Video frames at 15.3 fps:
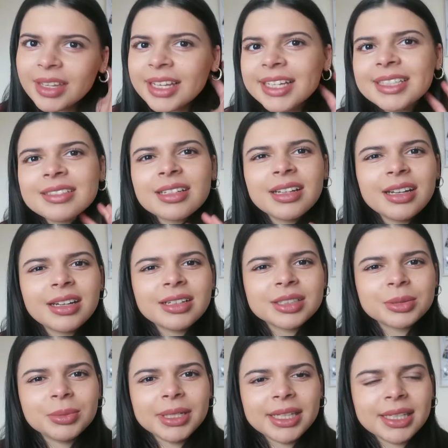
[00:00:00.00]
it's her
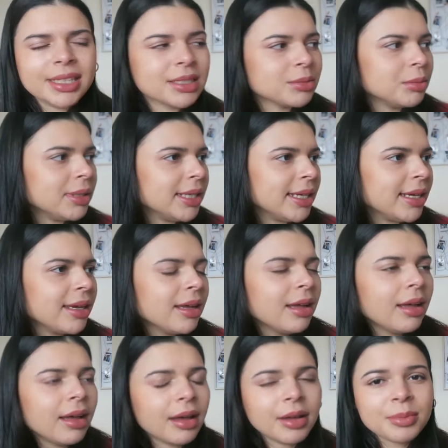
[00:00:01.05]
last week this week,
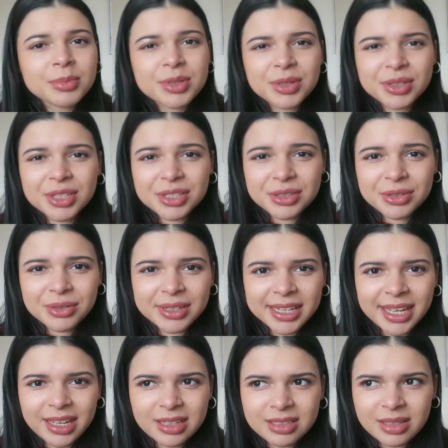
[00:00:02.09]
so I just thought I'd
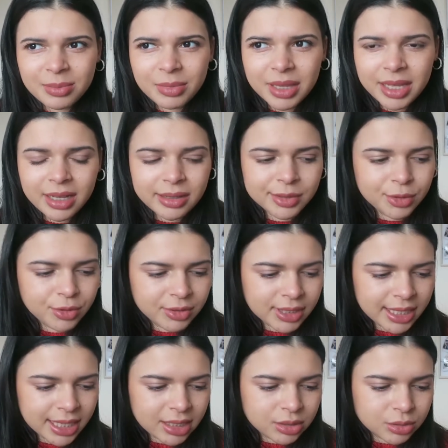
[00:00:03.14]
get her something. I got her a
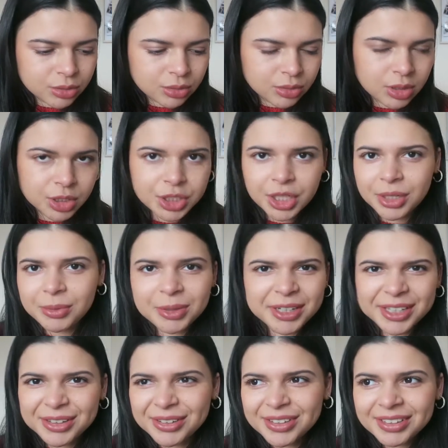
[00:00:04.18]
candle, I'll show you what
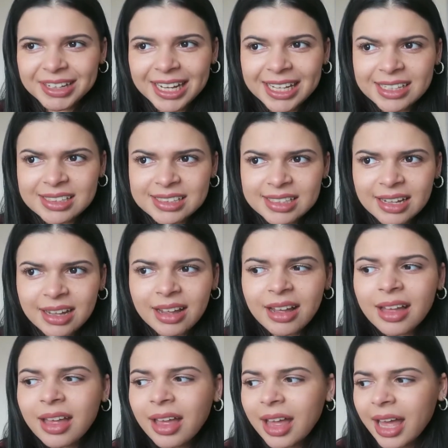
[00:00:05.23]
I got her later,
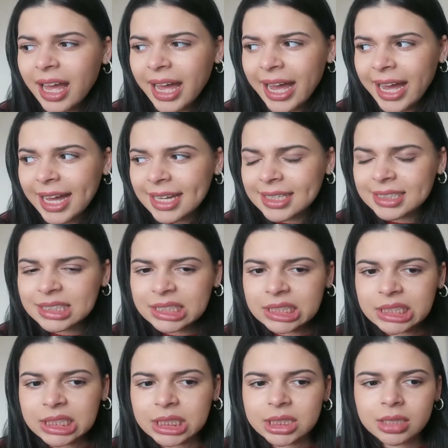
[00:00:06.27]

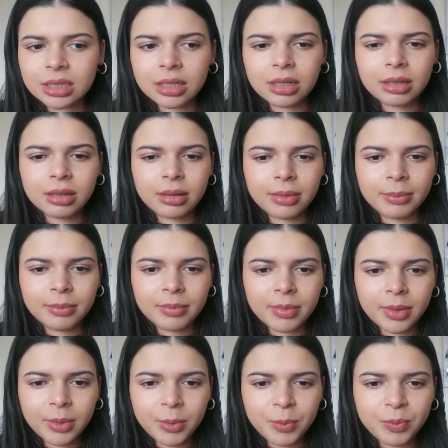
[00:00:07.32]
and
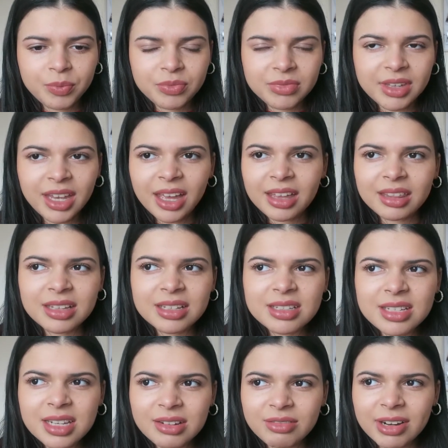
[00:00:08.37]
yeah,
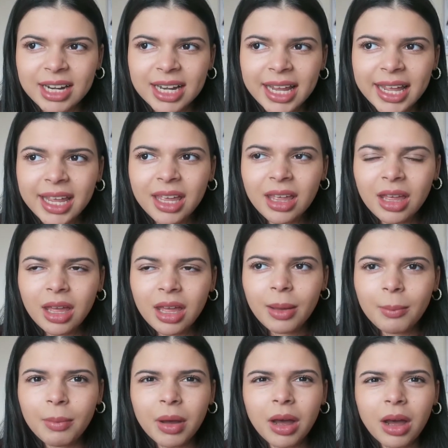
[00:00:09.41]
that's it really.
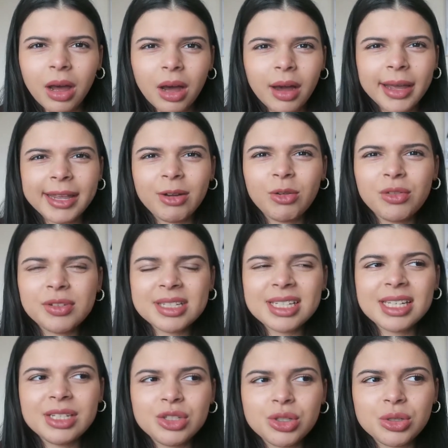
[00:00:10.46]
But I
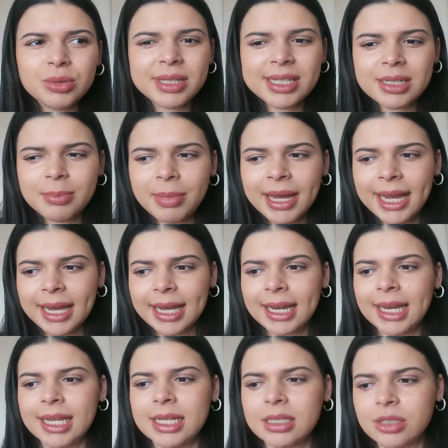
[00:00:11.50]
obviously do need to pack
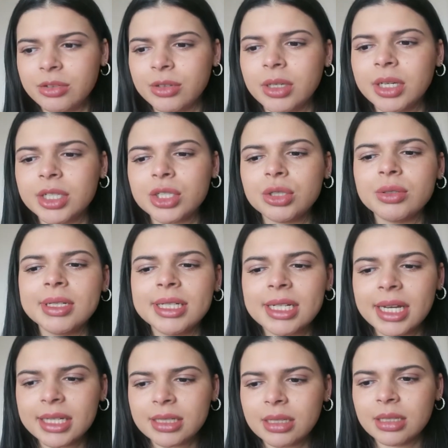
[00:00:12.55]
later, and I do need
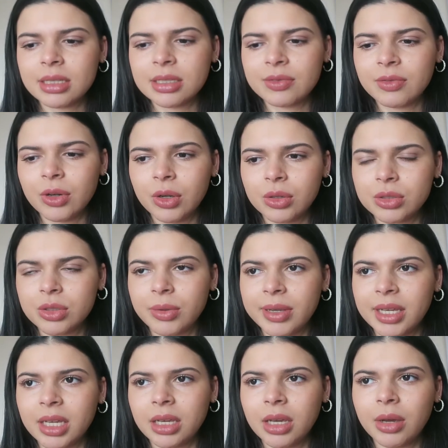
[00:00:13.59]
to edit this vlog so
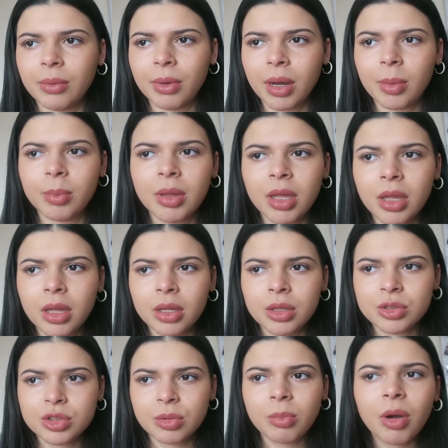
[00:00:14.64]
it can go up
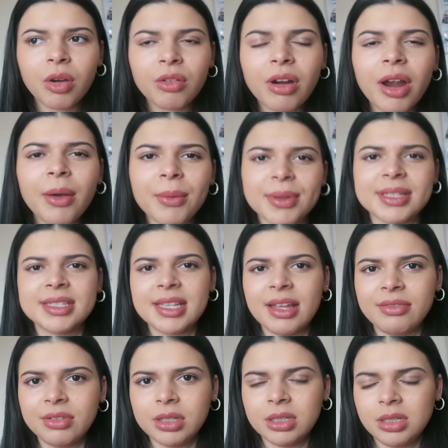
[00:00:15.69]
tomorrow at
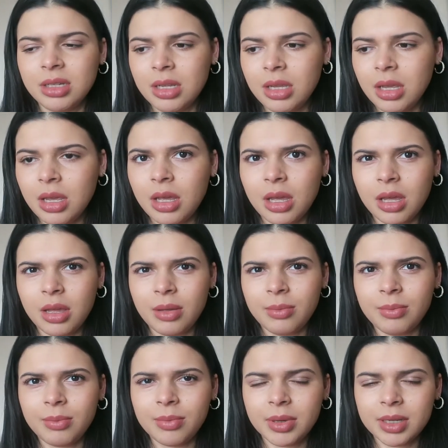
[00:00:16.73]
7,
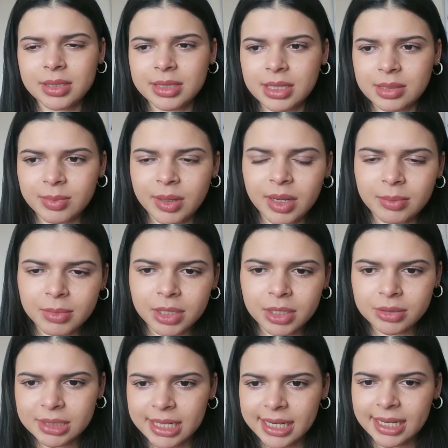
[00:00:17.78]
because that's my
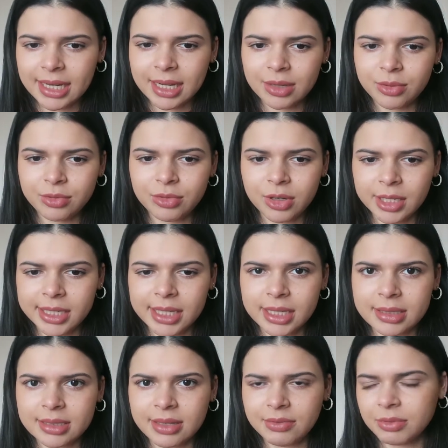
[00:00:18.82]
upload day now, Friday
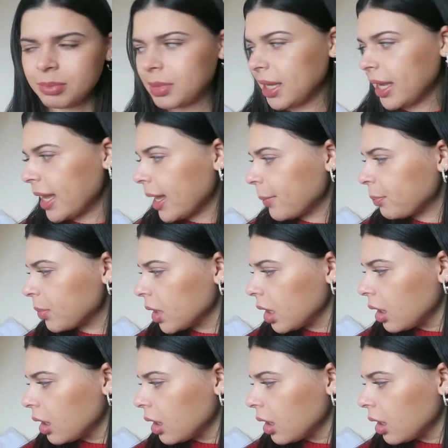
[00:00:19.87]
at 7 p.m.